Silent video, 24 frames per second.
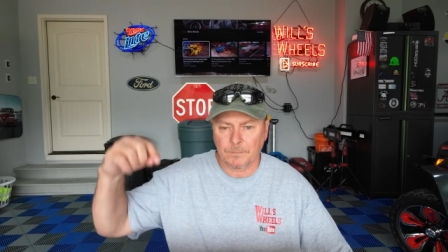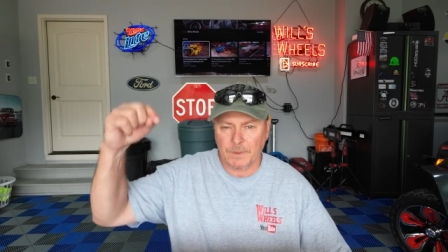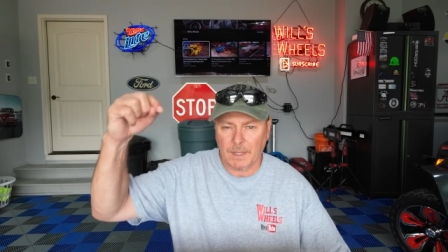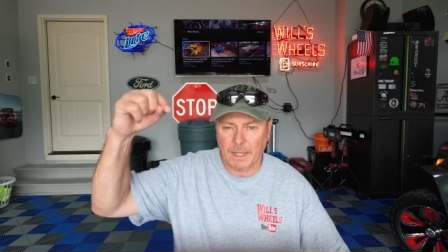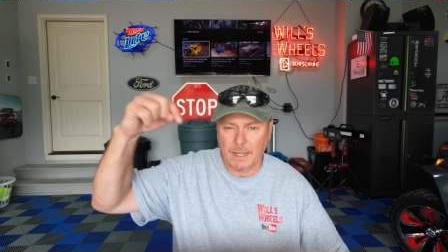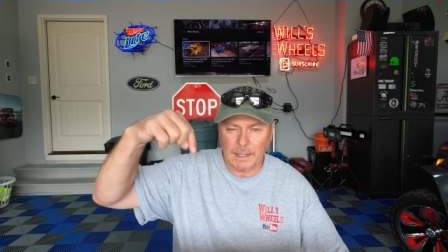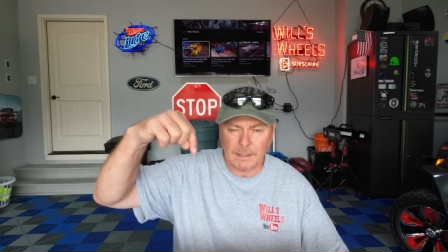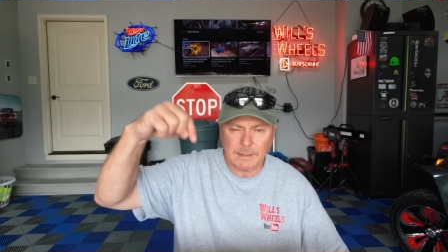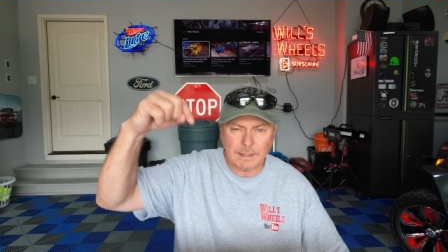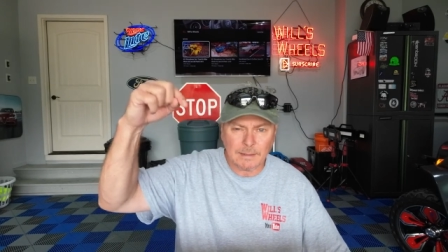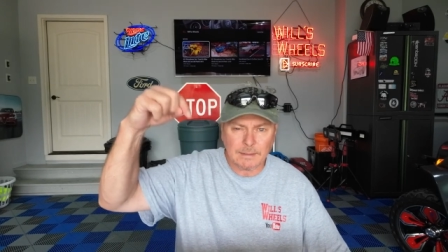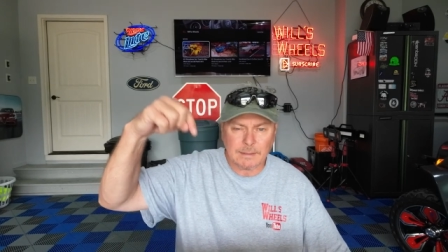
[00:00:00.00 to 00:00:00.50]

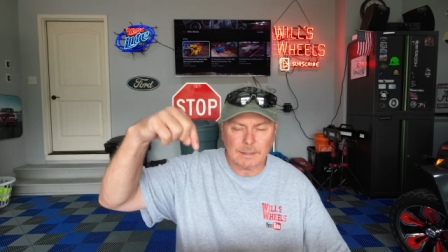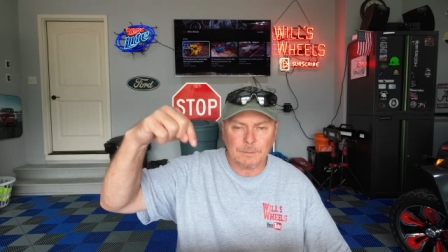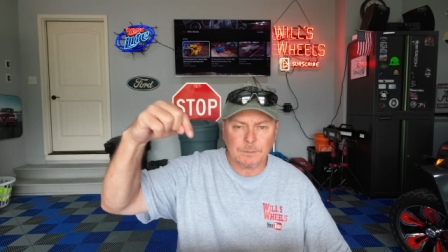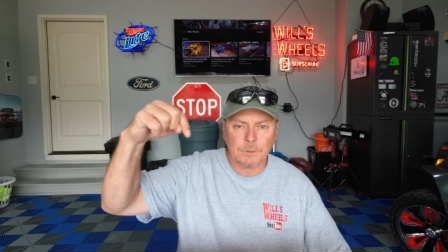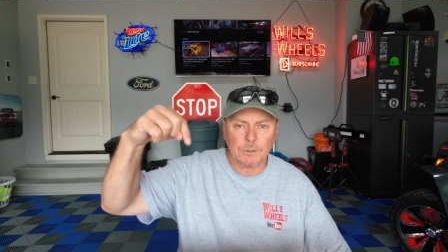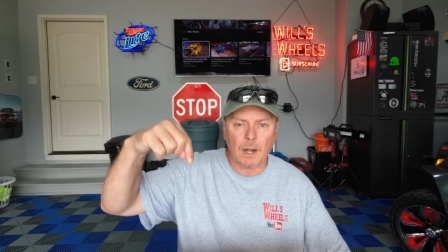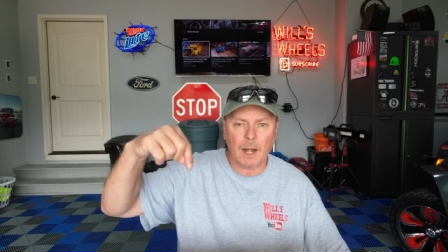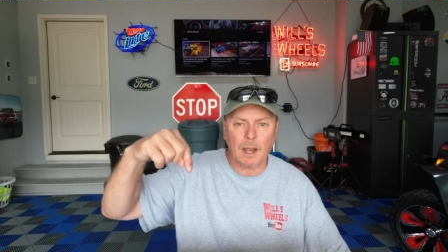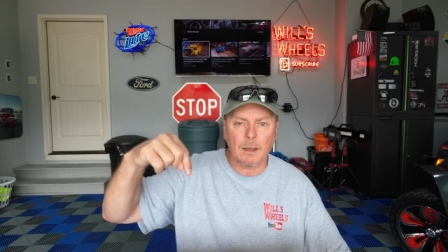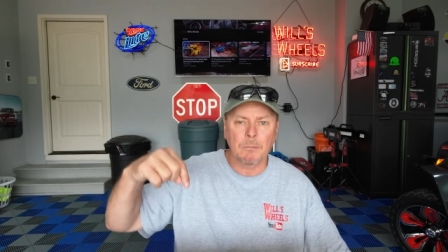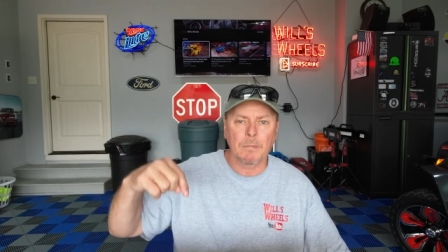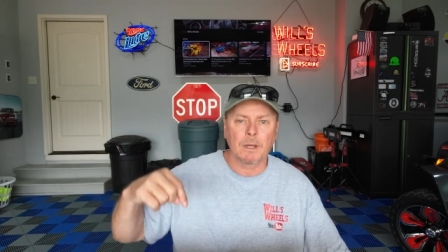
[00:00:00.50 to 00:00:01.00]
hit that
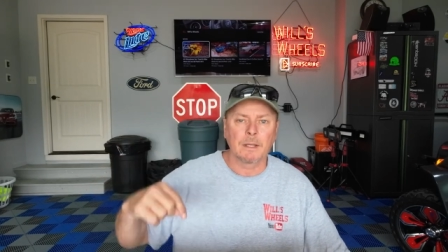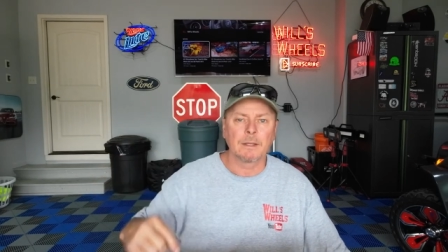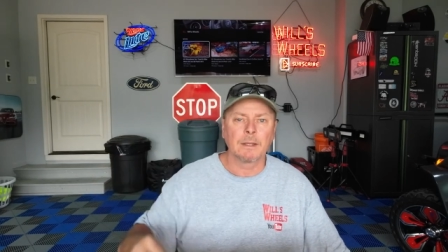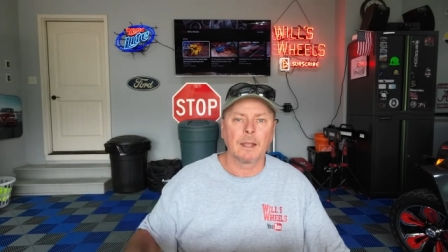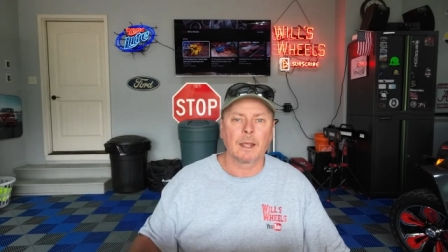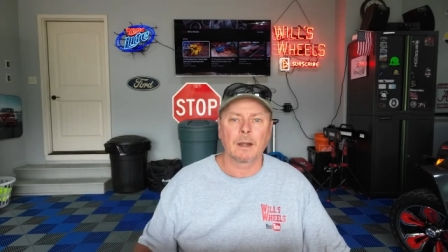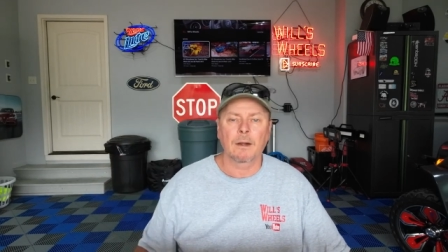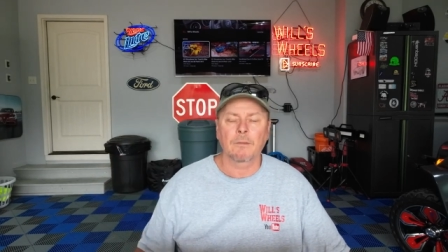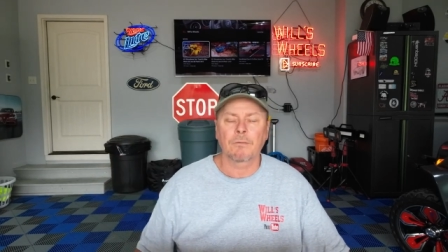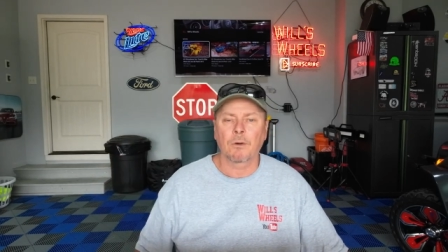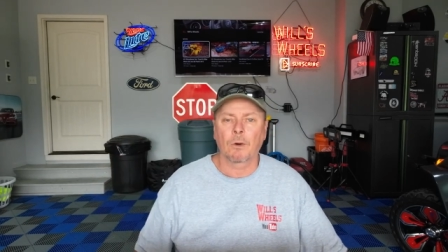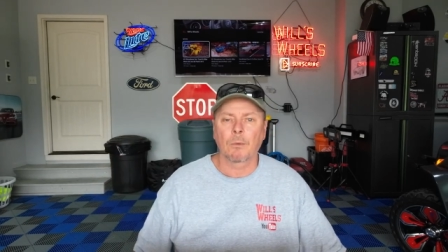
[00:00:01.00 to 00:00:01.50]
subscribe button
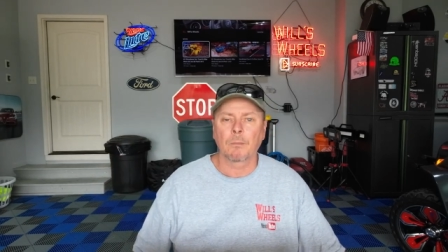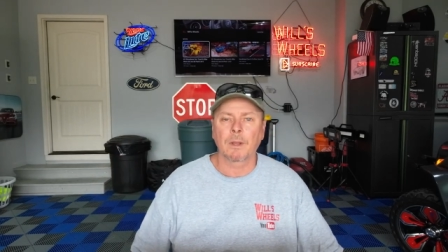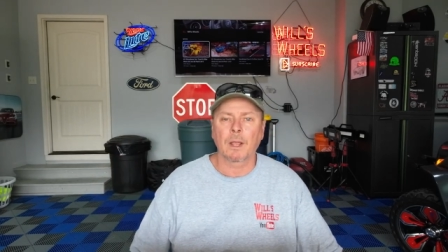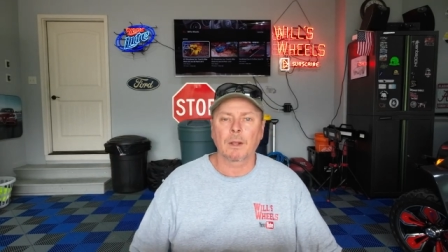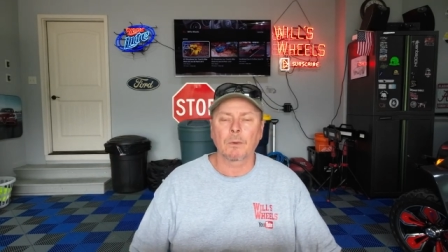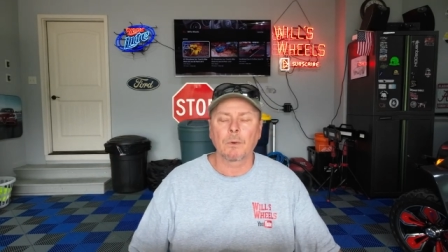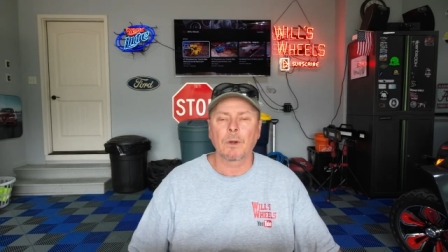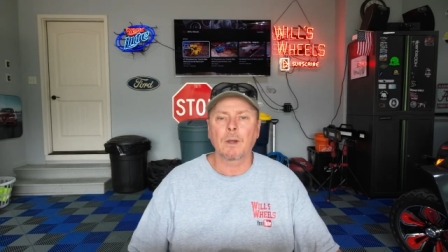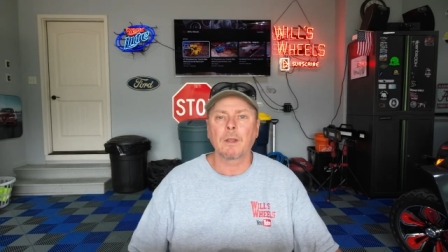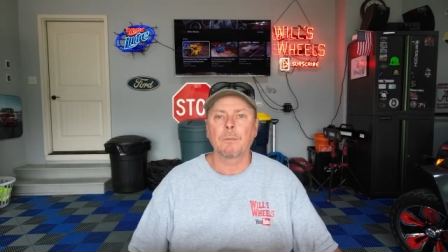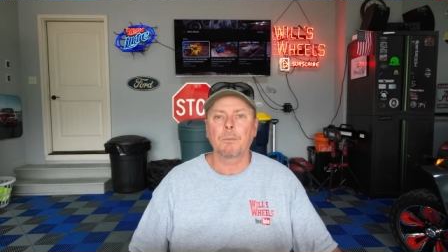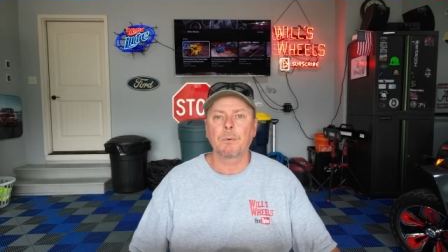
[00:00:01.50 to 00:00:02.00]
down there for me. I
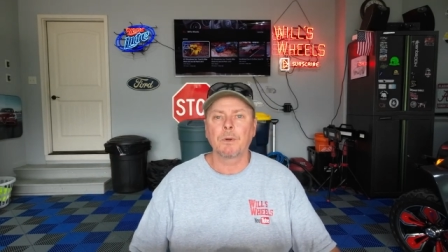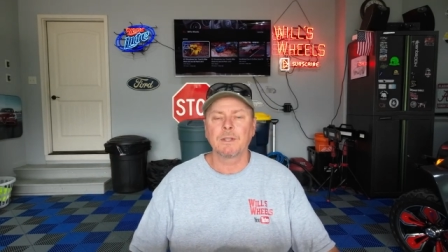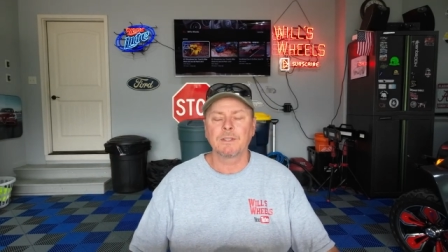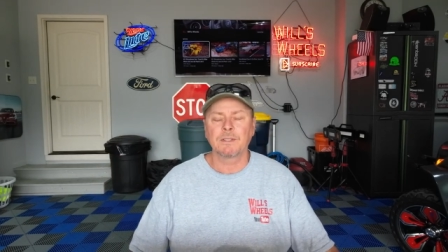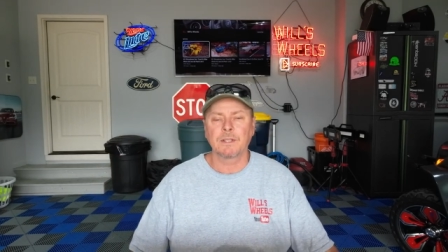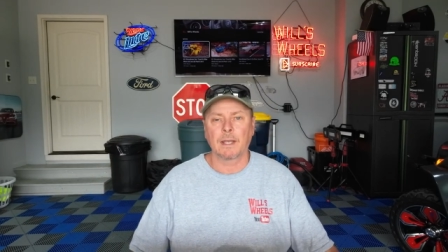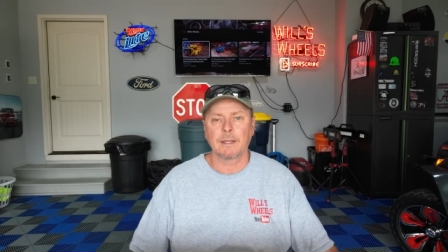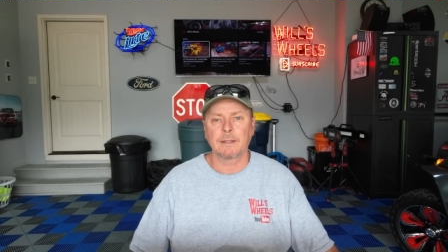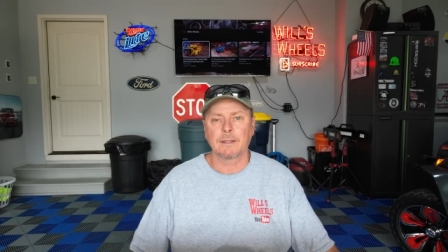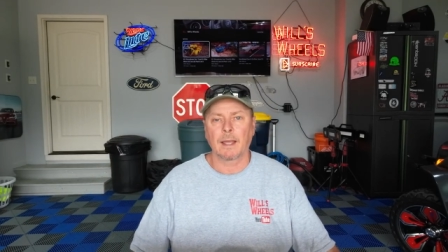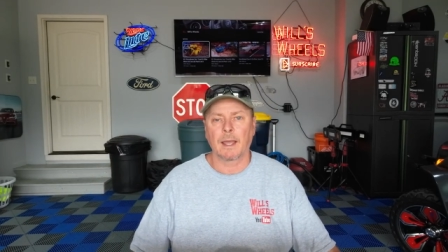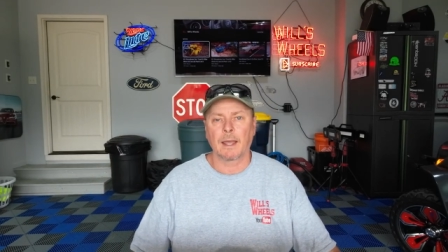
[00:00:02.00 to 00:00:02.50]
really
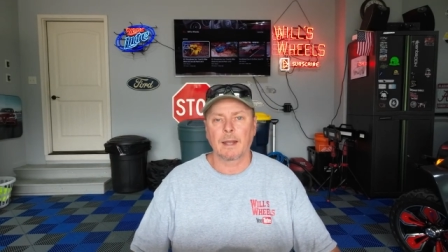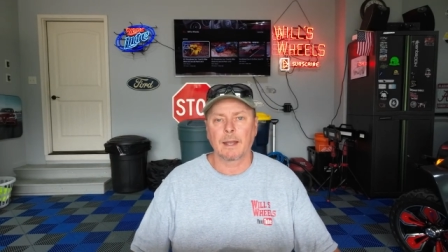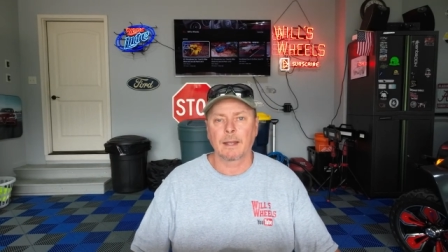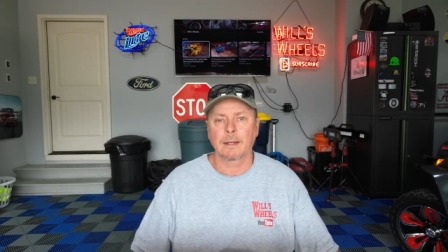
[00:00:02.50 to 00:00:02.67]
appreciate that.